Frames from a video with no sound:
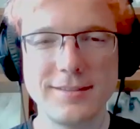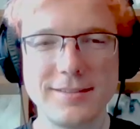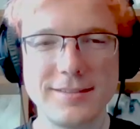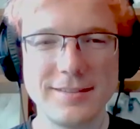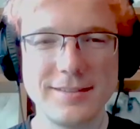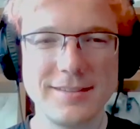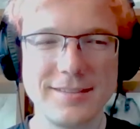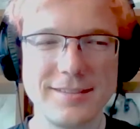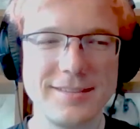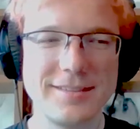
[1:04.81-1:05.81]

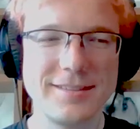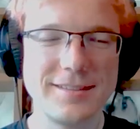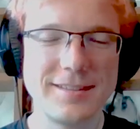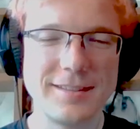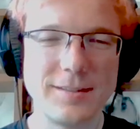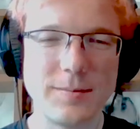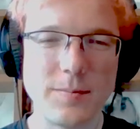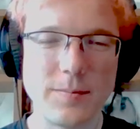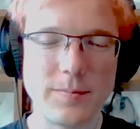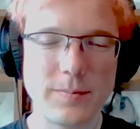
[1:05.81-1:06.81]

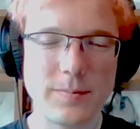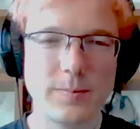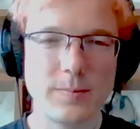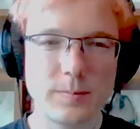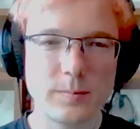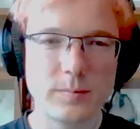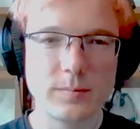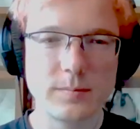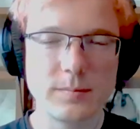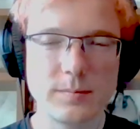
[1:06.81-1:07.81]

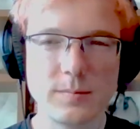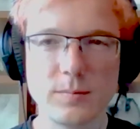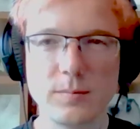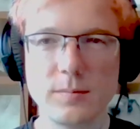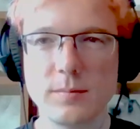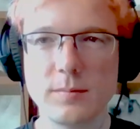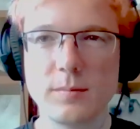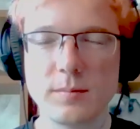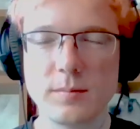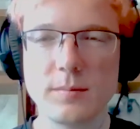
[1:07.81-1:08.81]

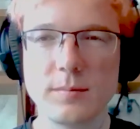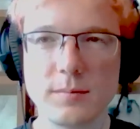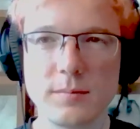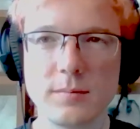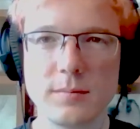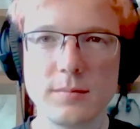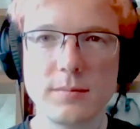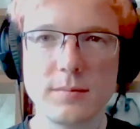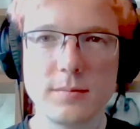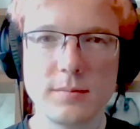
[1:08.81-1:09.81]

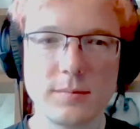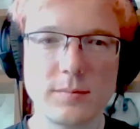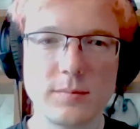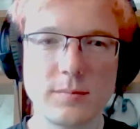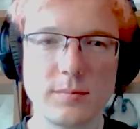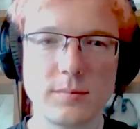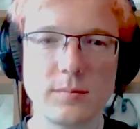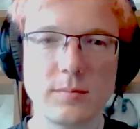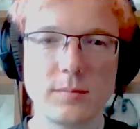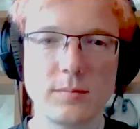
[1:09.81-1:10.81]

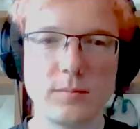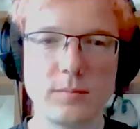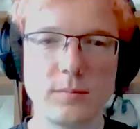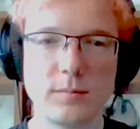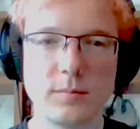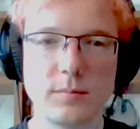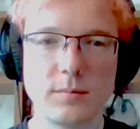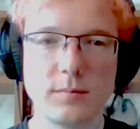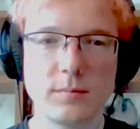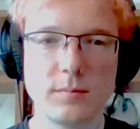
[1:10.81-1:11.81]

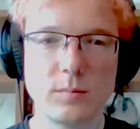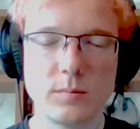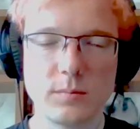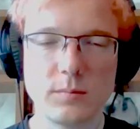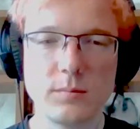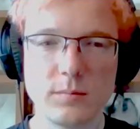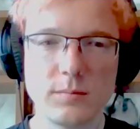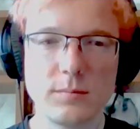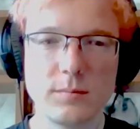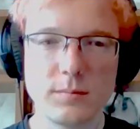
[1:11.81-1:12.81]
(silent)